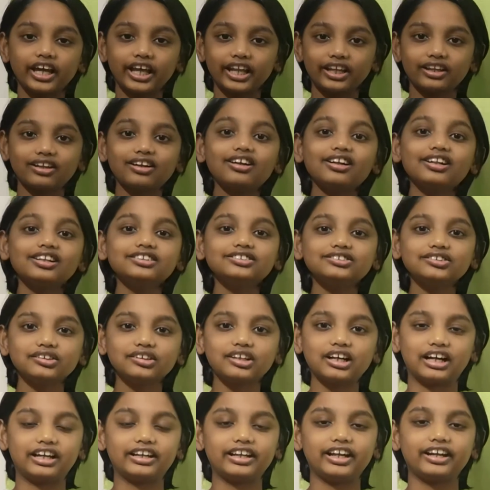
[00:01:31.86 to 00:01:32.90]
and
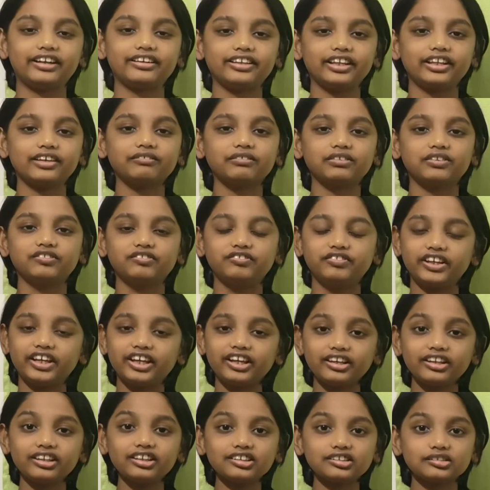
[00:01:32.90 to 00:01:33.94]
also connecting with
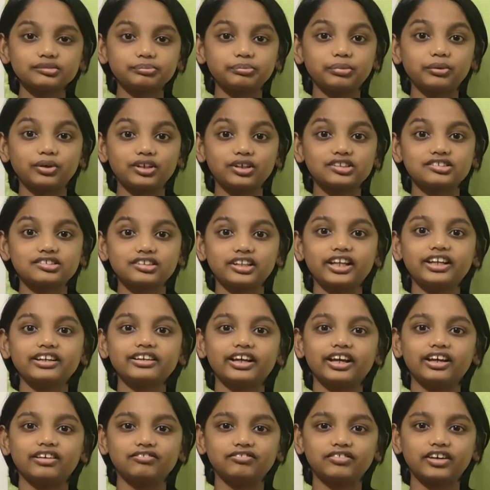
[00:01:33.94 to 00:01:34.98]
various boards
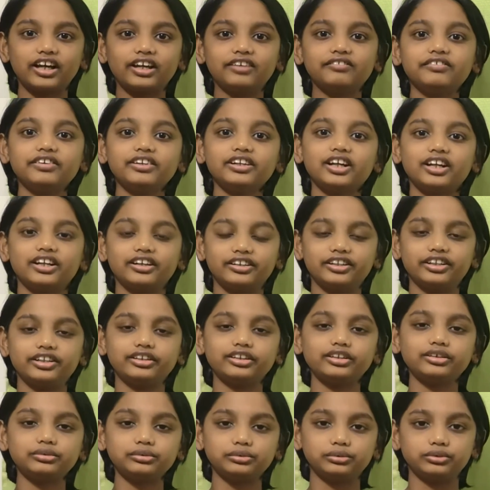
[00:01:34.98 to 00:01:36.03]
like Evive and
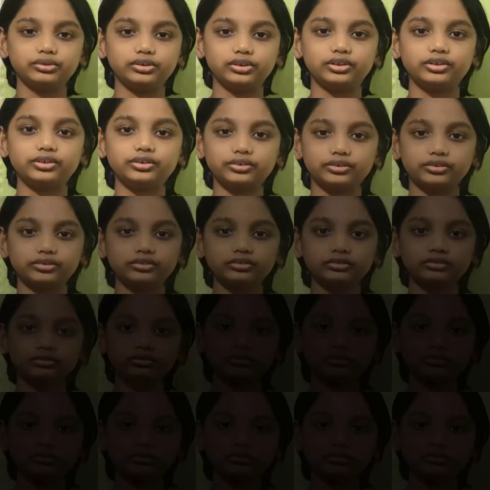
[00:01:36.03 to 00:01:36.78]
Arduino Uno.